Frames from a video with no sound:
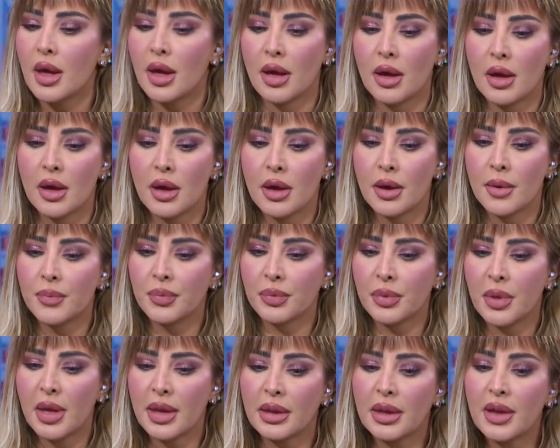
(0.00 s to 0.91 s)

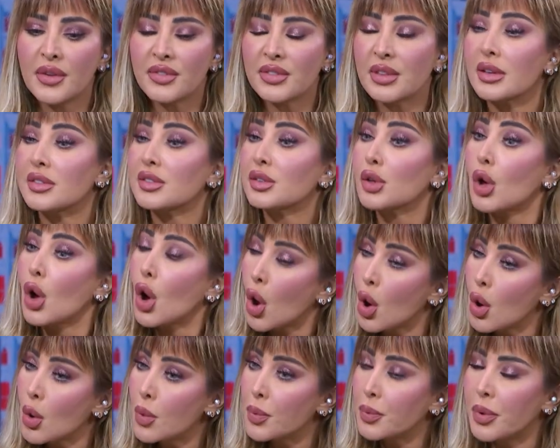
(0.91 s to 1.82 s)
It gives us
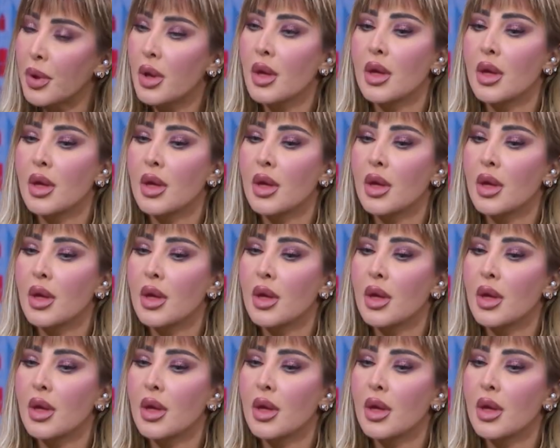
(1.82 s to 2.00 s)
hope.